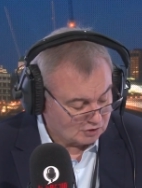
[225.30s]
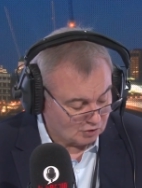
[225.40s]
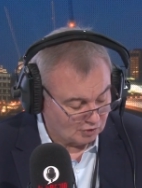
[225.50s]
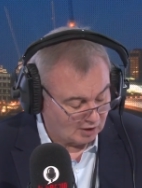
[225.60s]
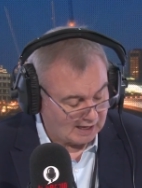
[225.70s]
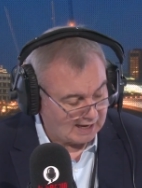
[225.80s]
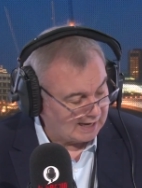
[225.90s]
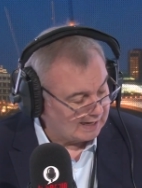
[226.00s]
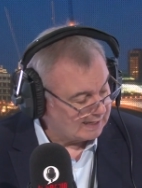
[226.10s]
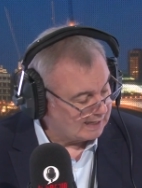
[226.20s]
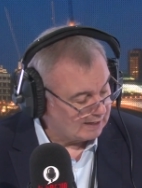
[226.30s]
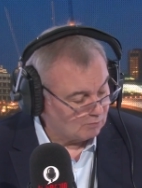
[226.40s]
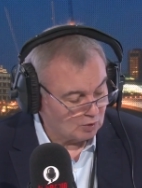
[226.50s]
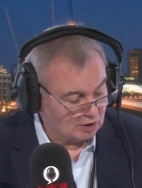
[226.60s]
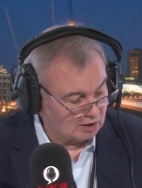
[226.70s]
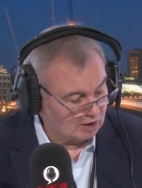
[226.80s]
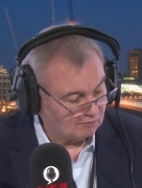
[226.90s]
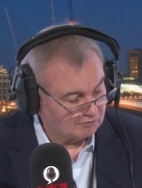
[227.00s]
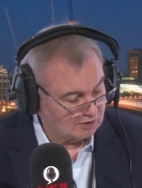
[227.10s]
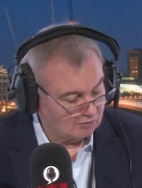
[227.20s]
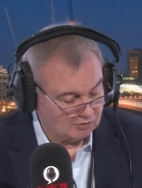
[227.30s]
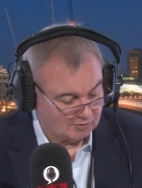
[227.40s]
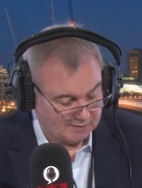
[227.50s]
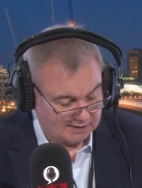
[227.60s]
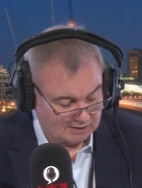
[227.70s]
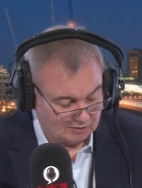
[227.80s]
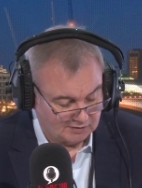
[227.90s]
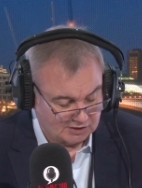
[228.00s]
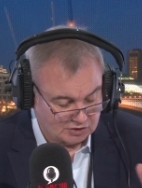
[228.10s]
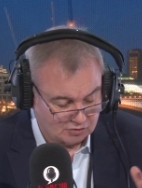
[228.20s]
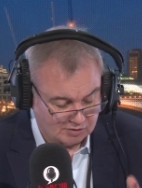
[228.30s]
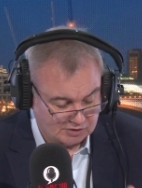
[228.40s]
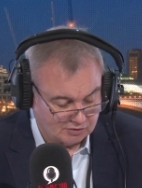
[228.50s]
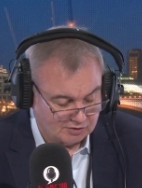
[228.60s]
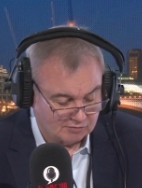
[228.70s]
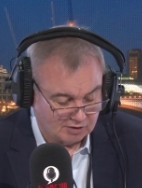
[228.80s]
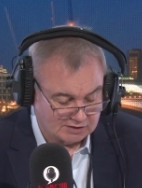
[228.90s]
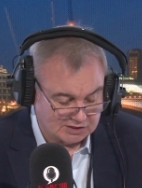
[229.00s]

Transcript: Donal, I would love to know your opinion on this story doing the rounds.